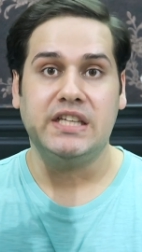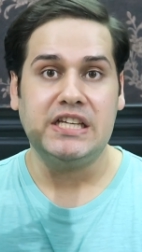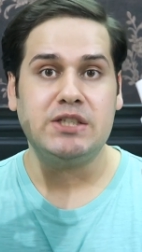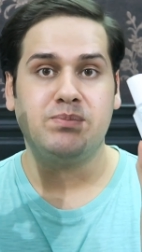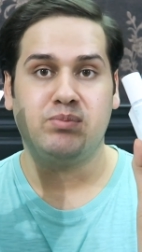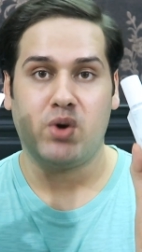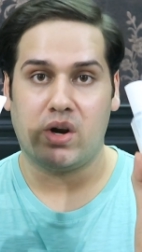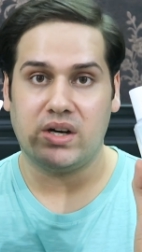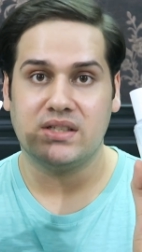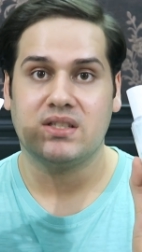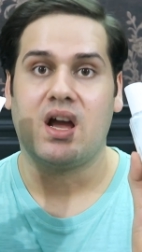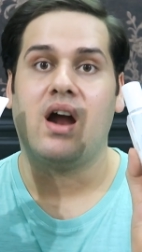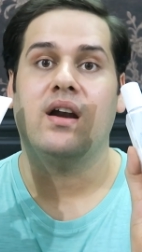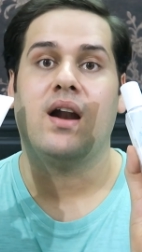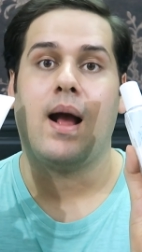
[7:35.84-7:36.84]
These
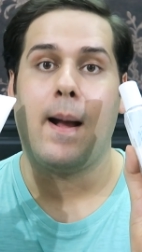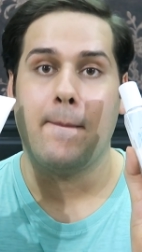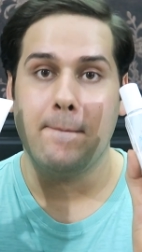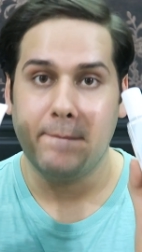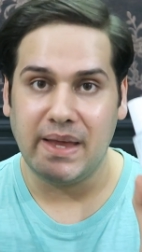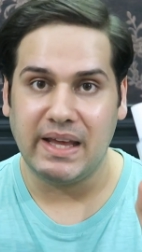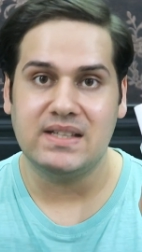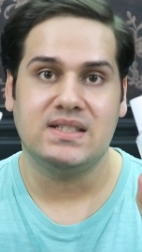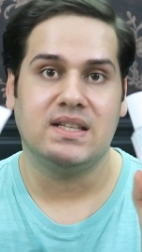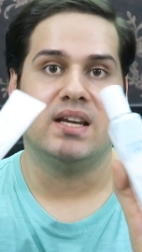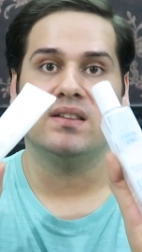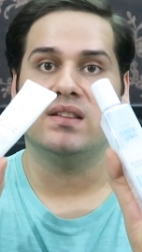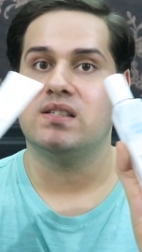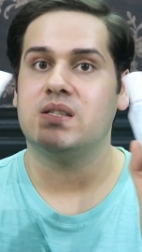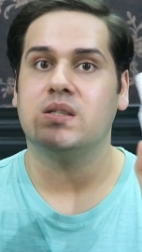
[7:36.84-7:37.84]
products are
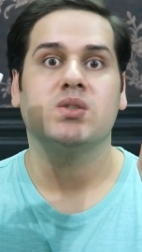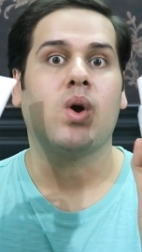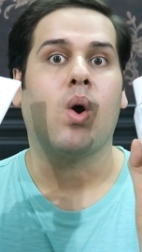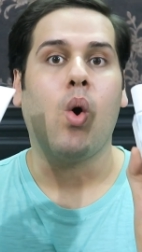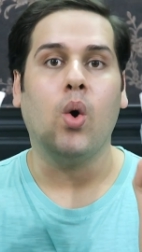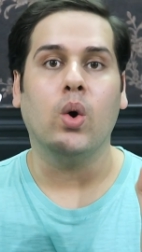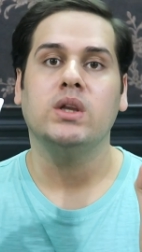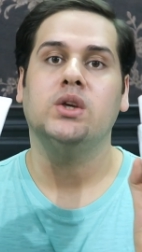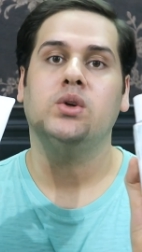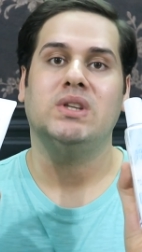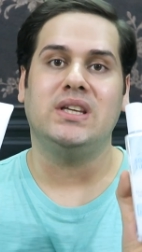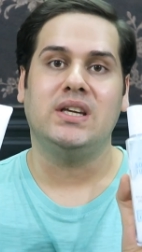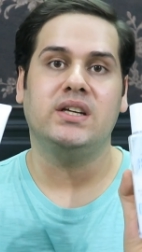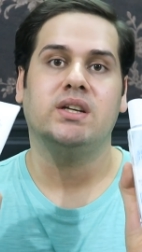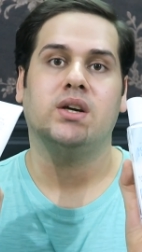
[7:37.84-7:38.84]
amazing and this is all you
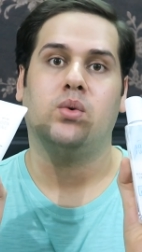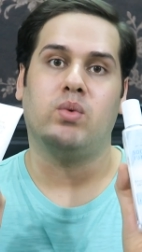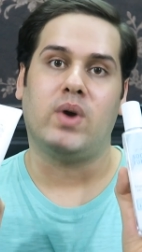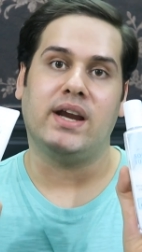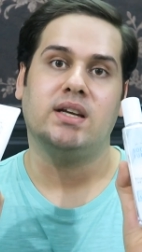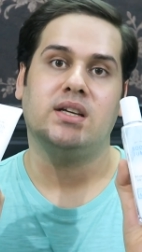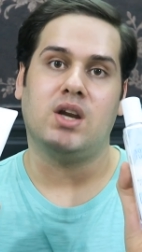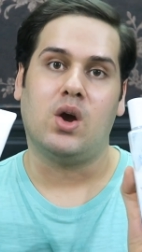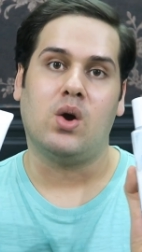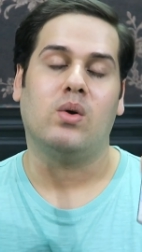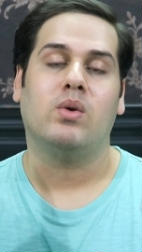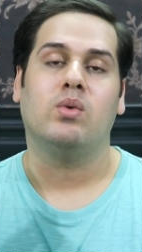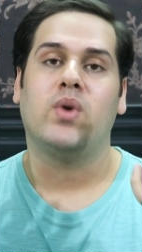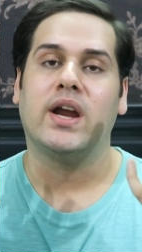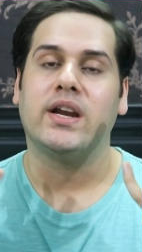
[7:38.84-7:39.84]
need right
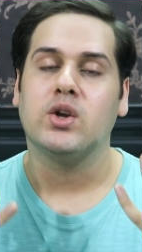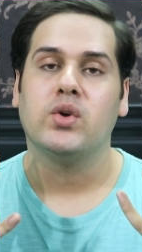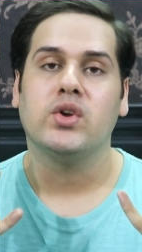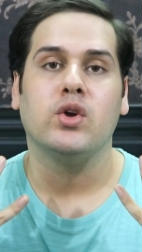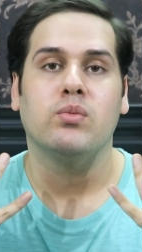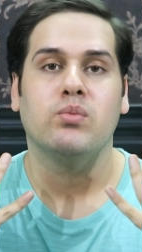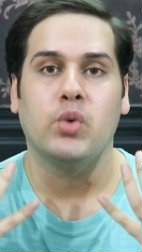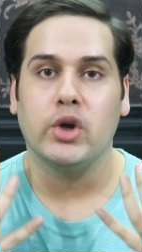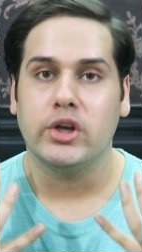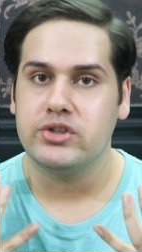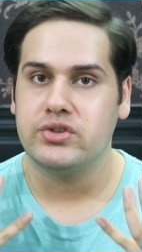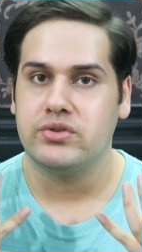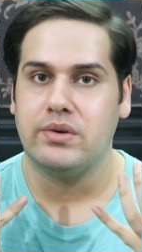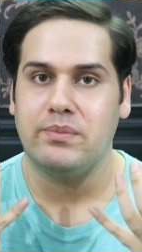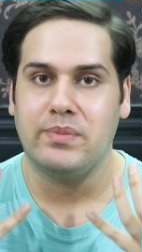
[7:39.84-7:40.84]
now. Right now your
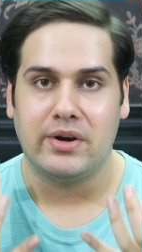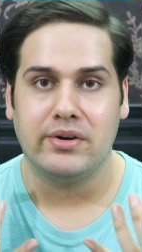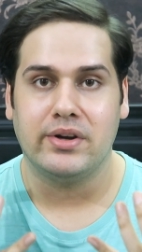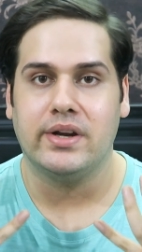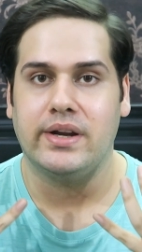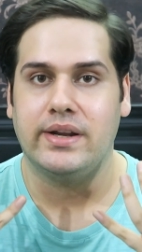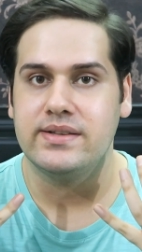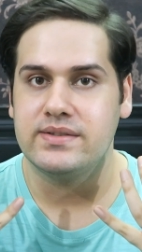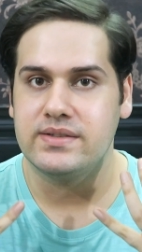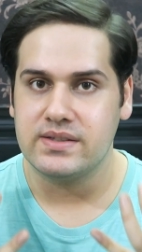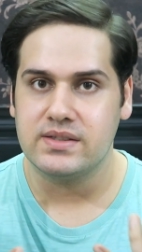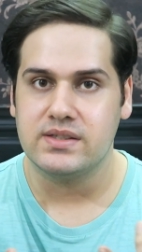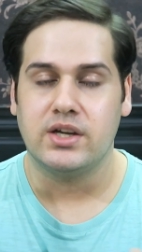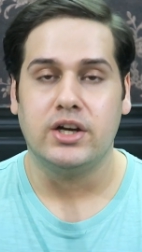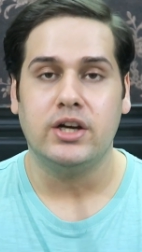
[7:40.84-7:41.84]
moisture barrier is
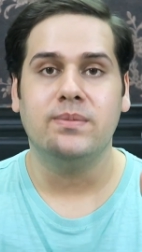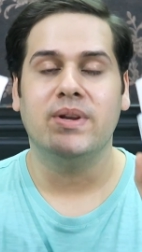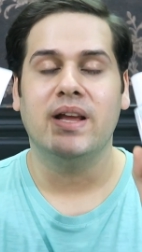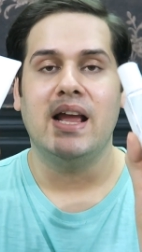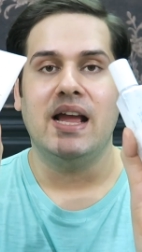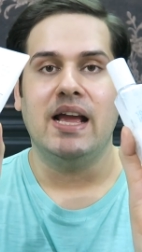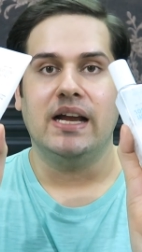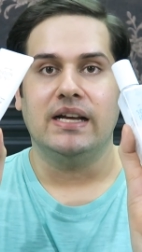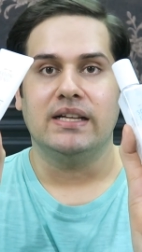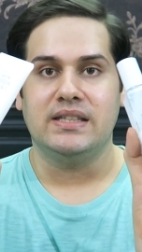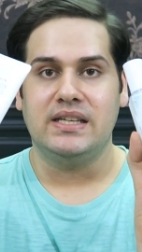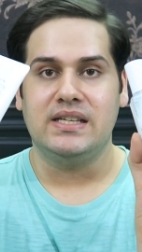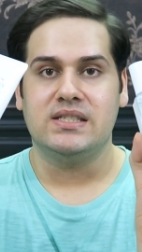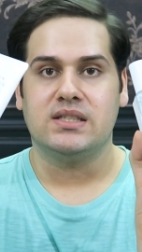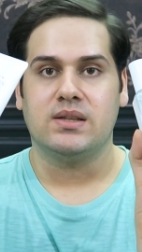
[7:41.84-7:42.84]
disturbed.
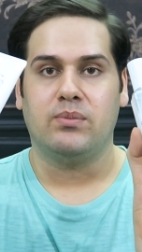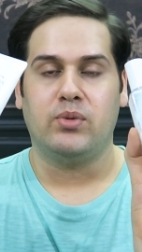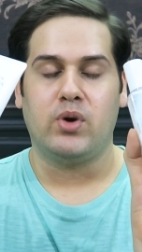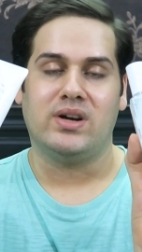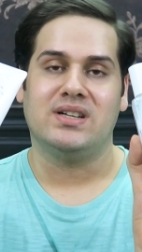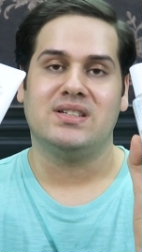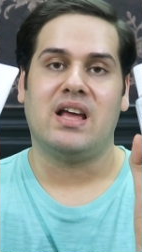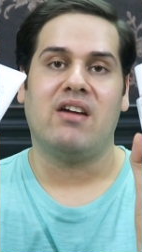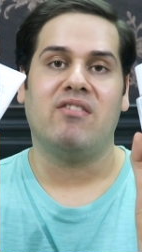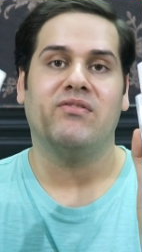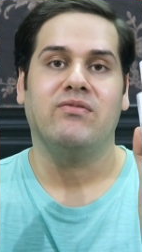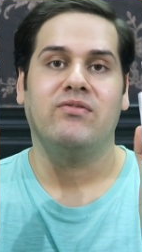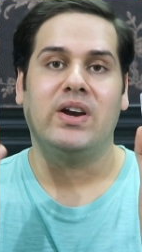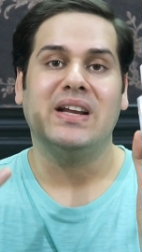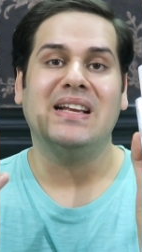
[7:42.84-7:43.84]
These products
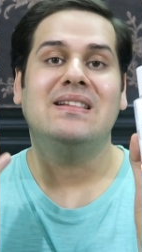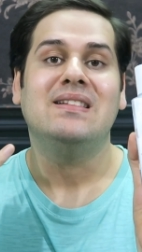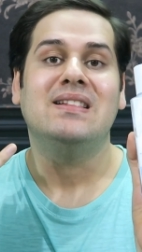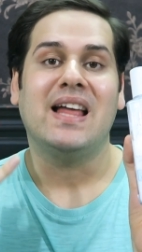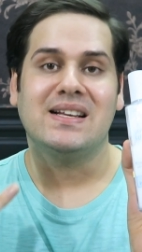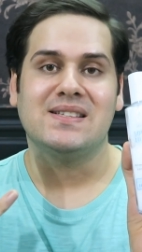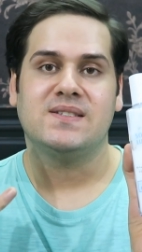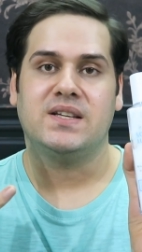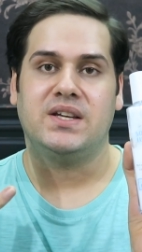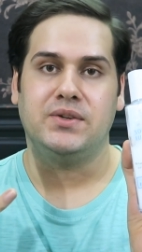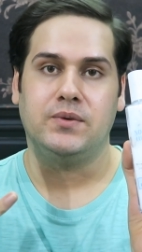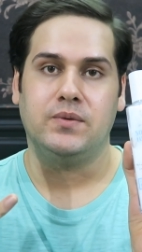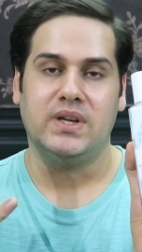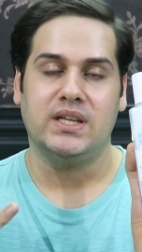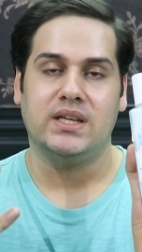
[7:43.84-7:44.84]
have very less
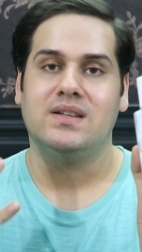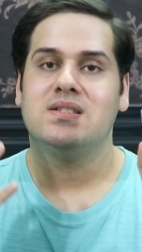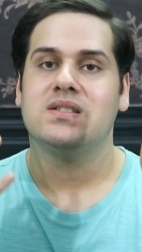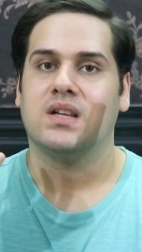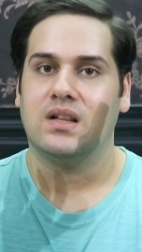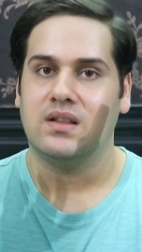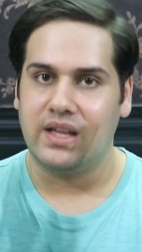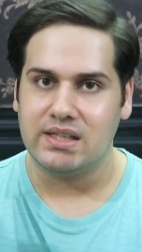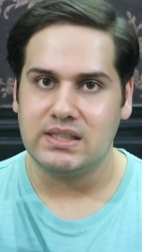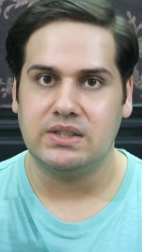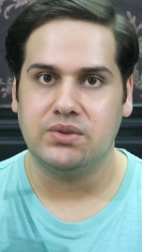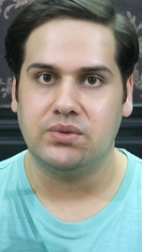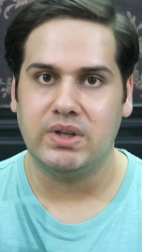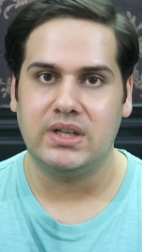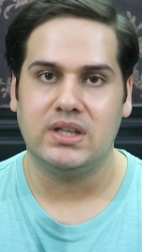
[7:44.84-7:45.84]
ingredients,
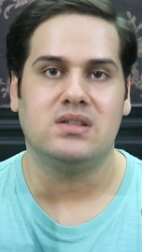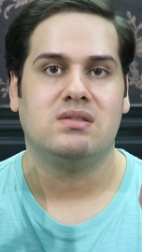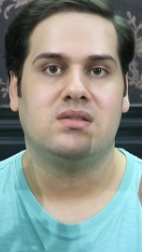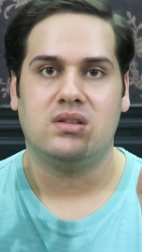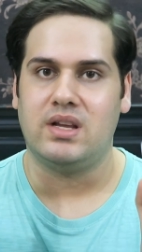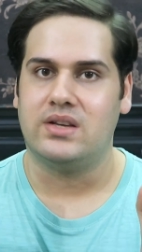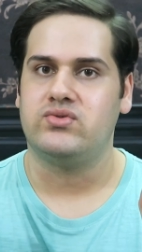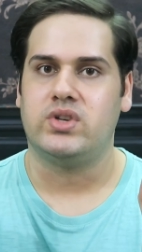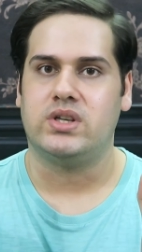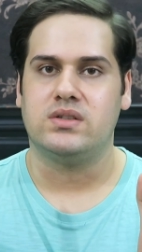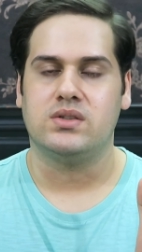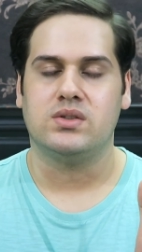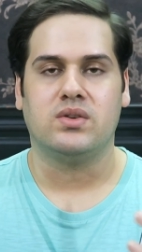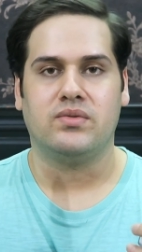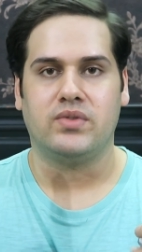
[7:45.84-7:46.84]
less
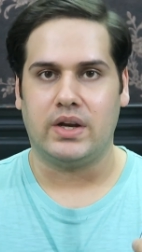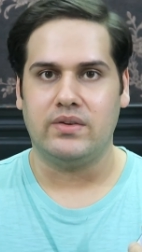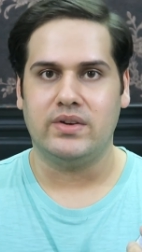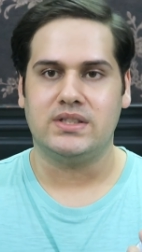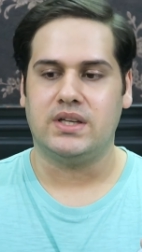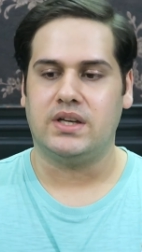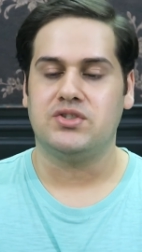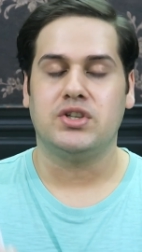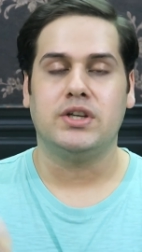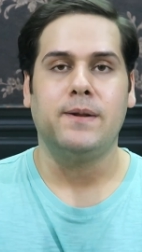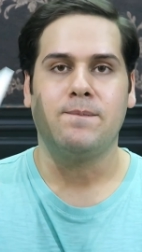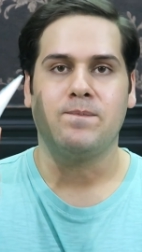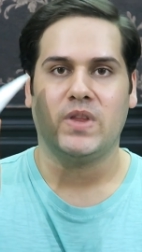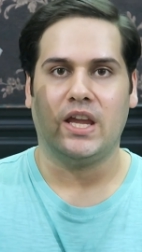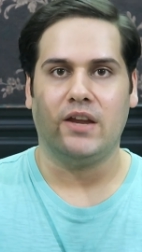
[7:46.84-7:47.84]
chances of
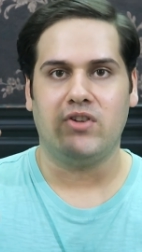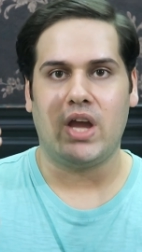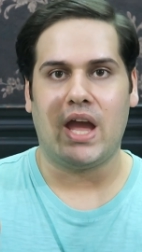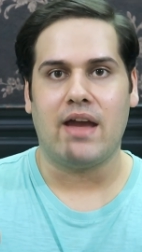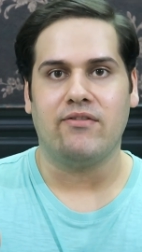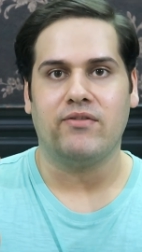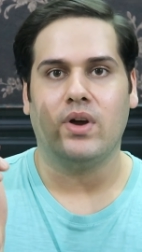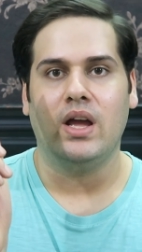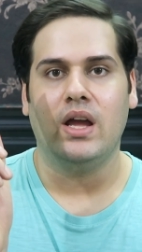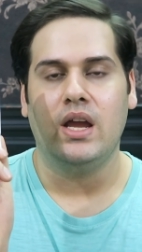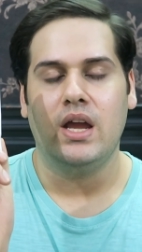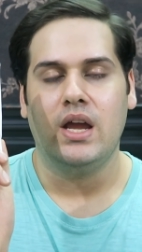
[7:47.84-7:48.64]
irritation. If you have